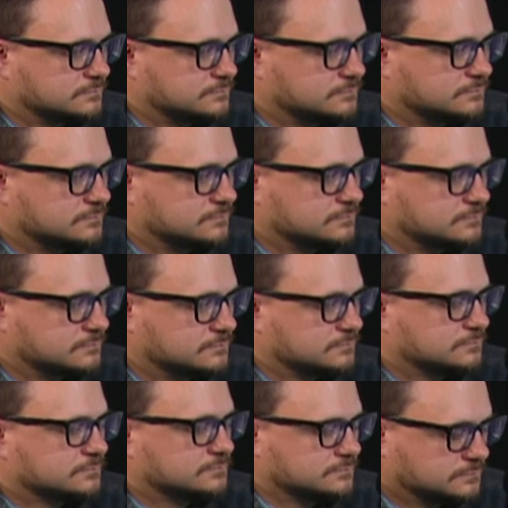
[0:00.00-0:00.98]

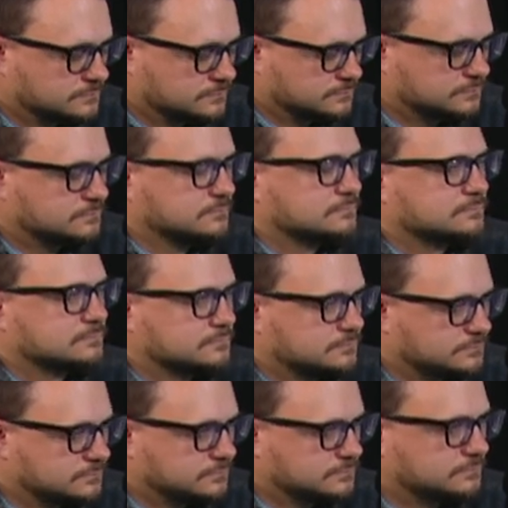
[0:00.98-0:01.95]

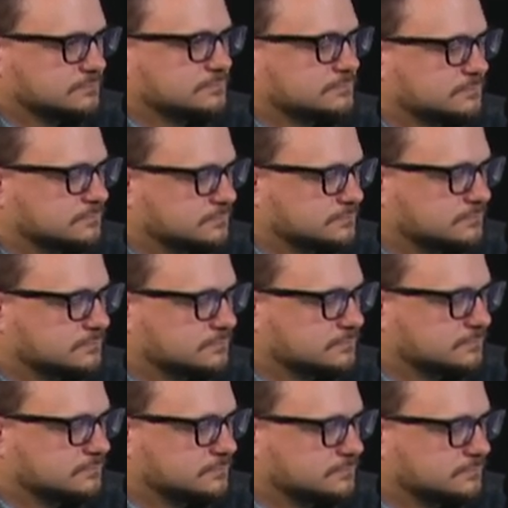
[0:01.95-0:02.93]

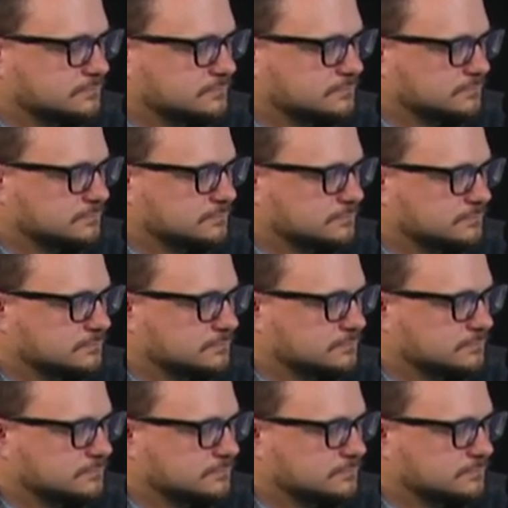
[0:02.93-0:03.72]
[no speech]